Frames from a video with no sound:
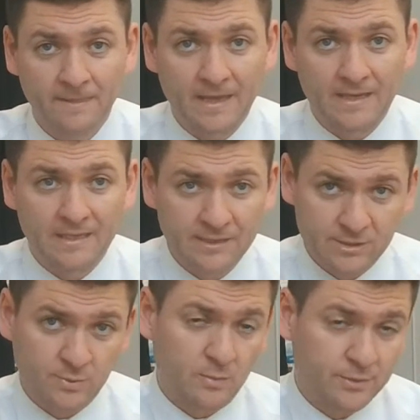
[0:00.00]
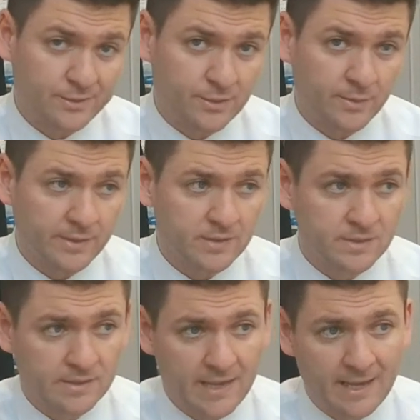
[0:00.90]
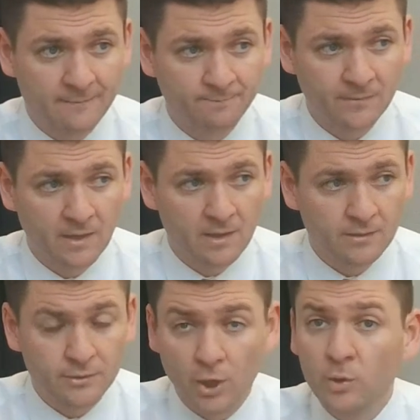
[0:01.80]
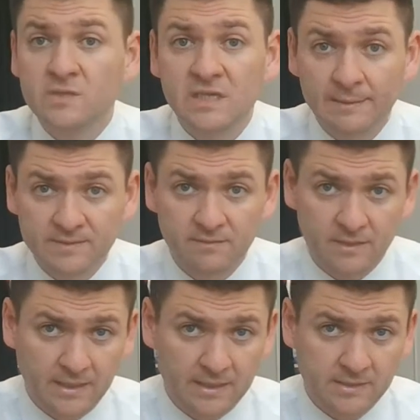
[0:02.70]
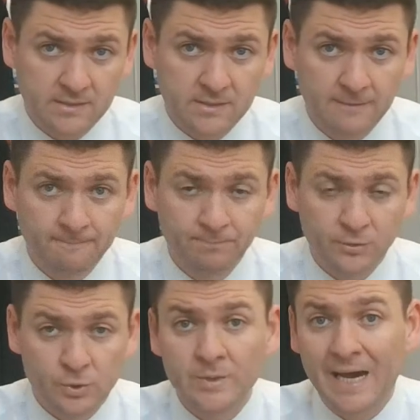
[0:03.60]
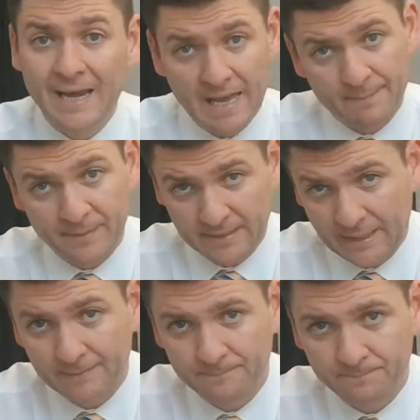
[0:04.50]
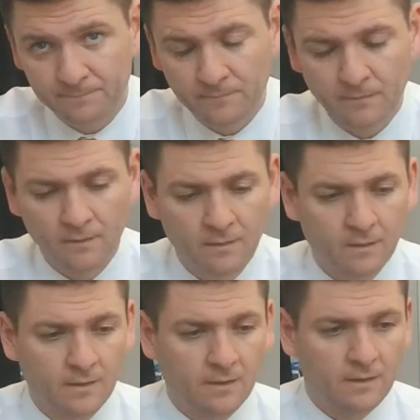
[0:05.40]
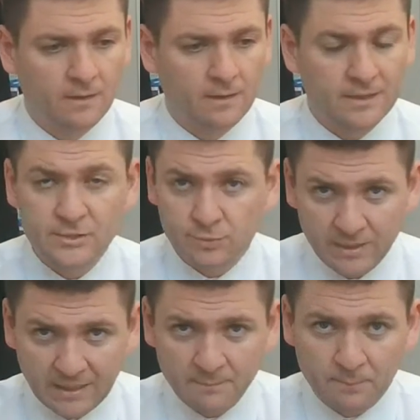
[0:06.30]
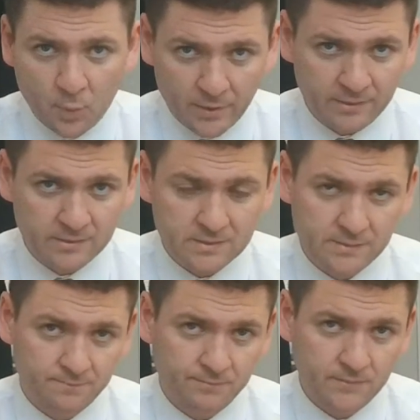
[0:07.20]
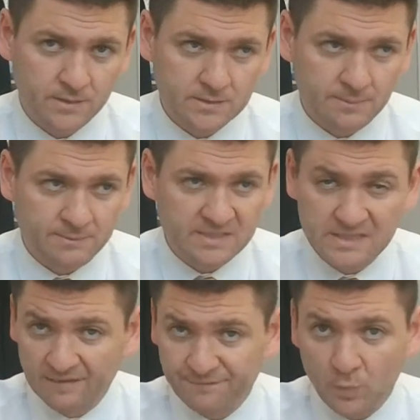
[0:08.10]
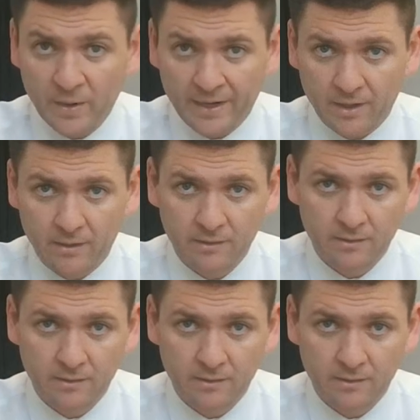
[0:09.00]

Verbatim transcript: And here's what we're doing so that those types of things do not happen again. It is really important to be self aware